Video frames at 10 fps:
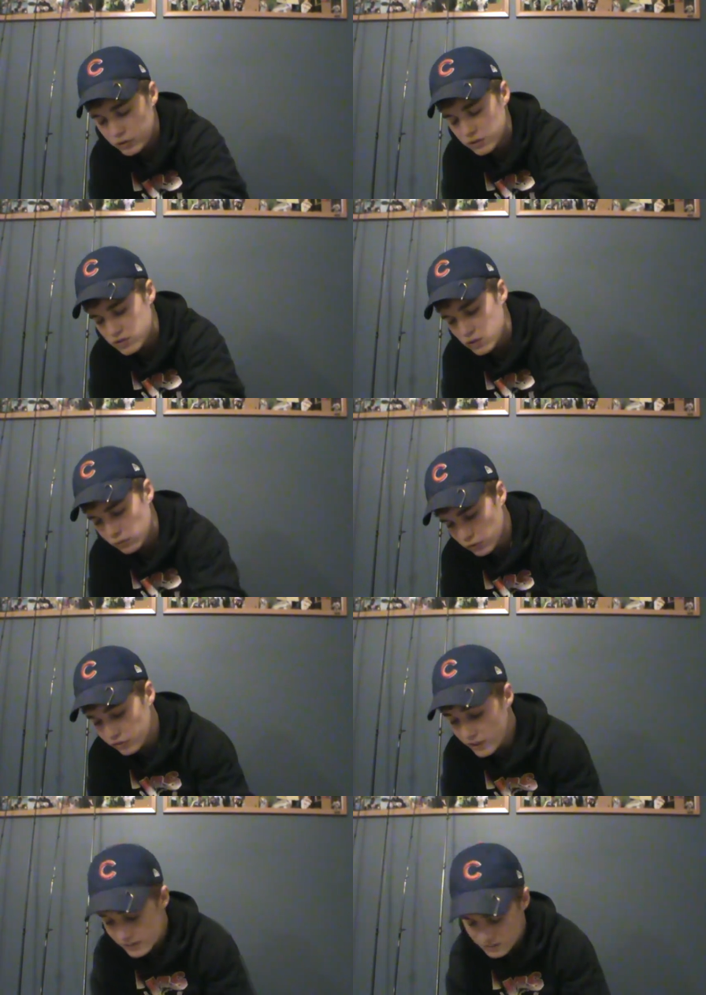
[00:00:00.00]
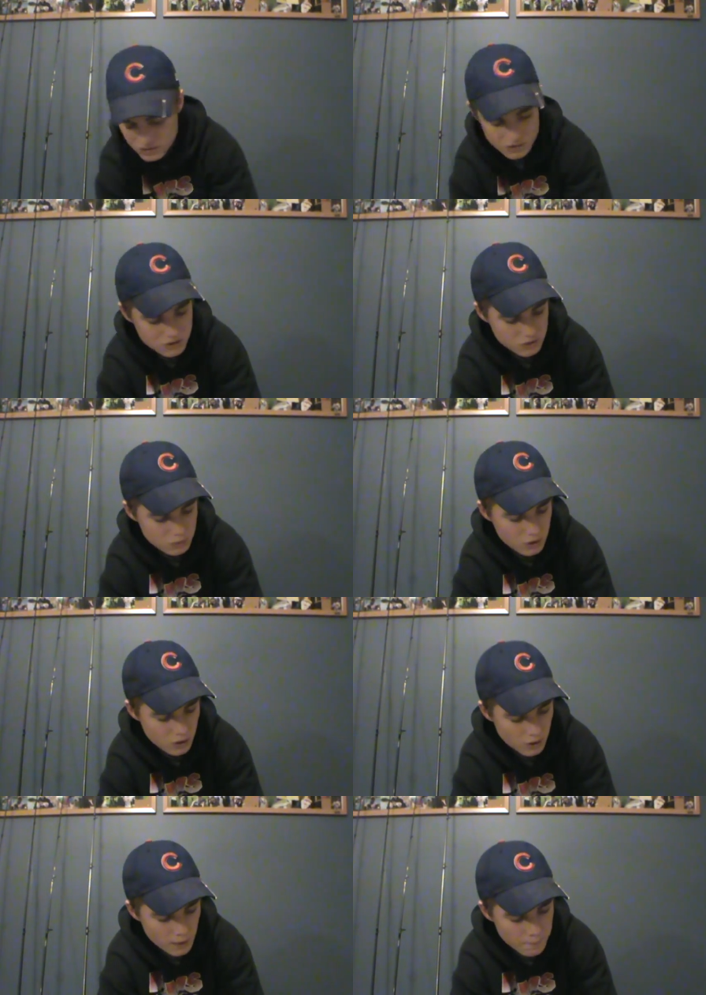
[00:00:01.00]
silver flecks, excuse me.
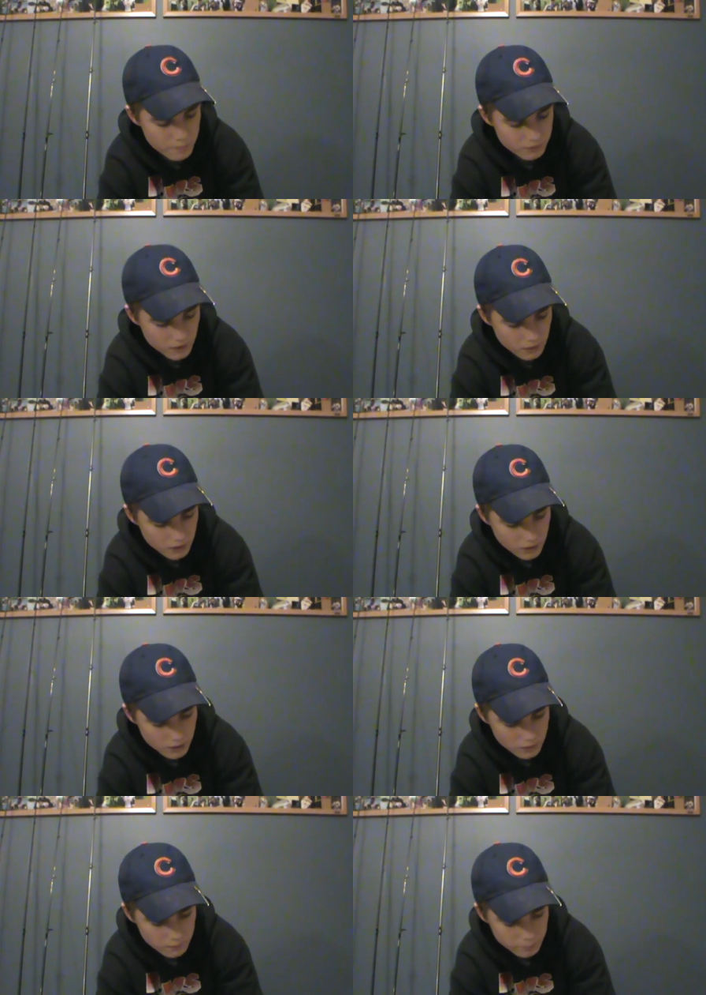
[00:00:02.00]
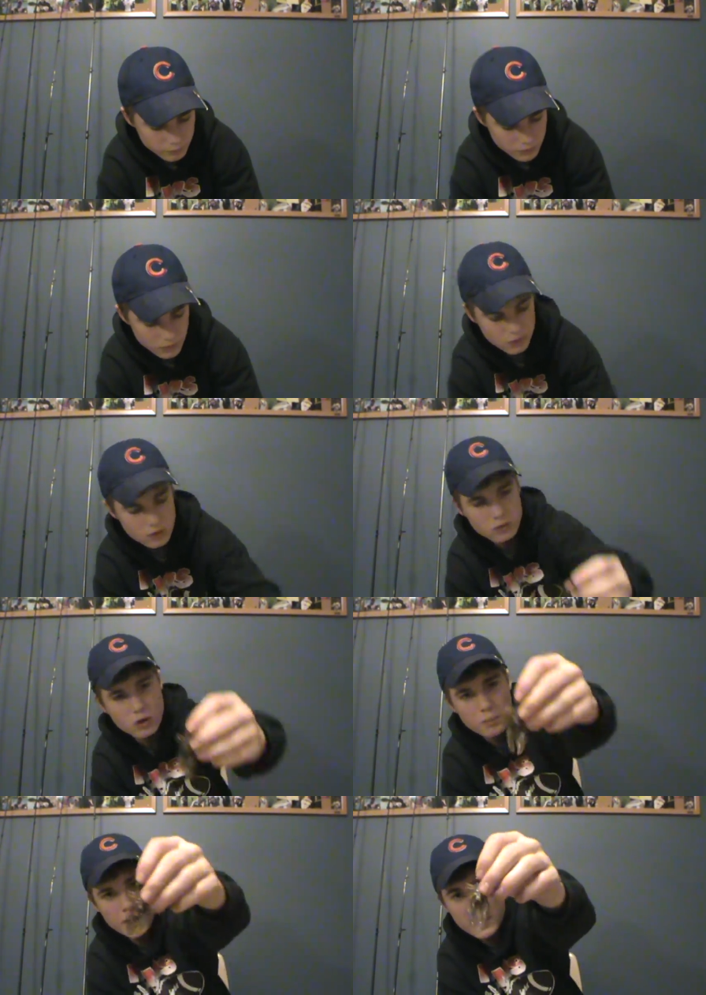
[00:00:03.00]
And then
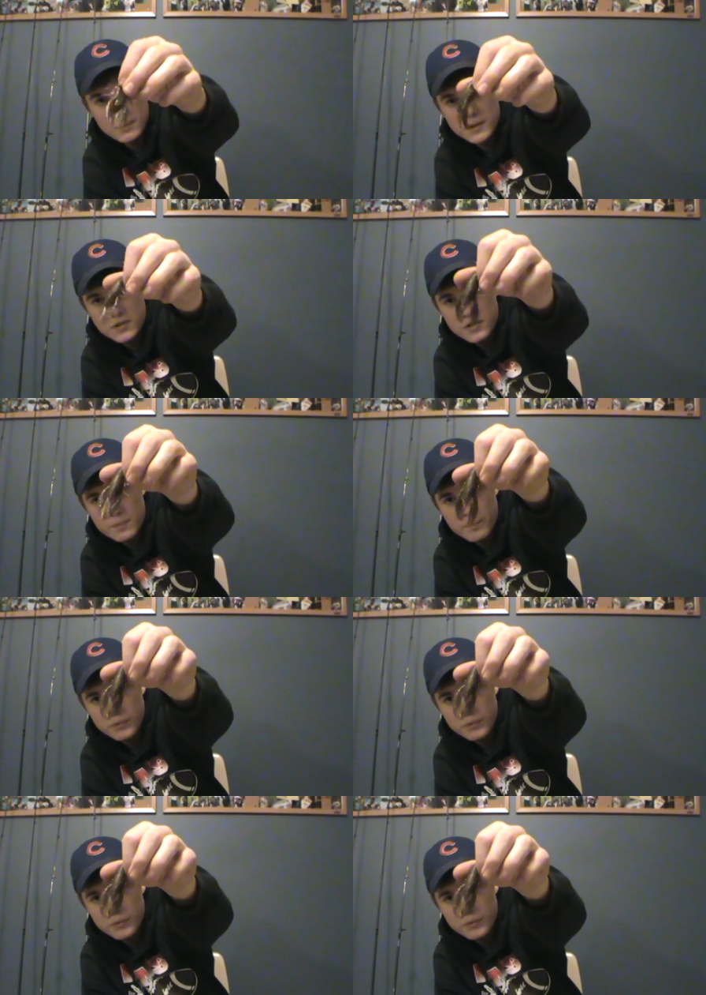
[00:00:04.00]
crawl pappies,